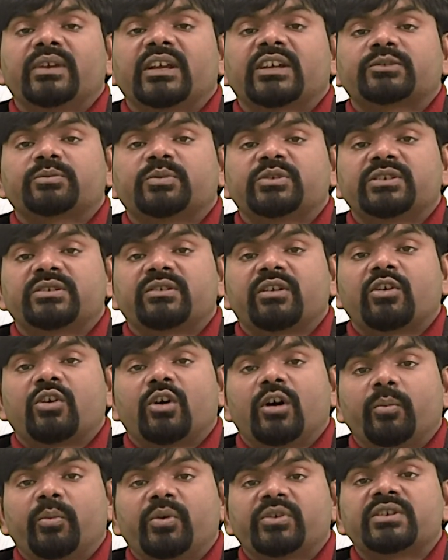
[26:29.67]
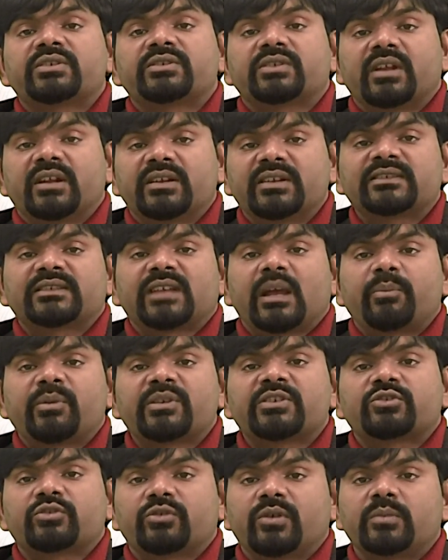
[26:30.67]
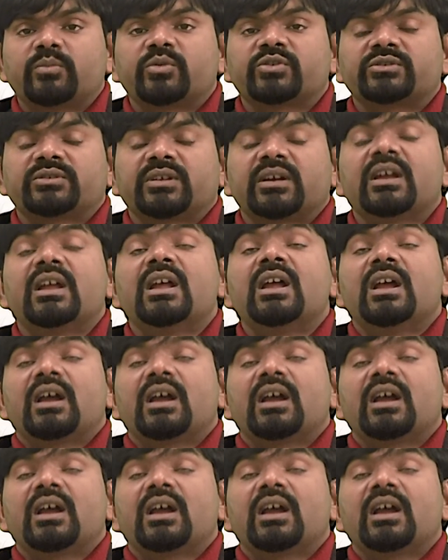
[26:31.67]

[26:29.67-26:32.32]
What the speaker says: expository composition, and this happens to almost the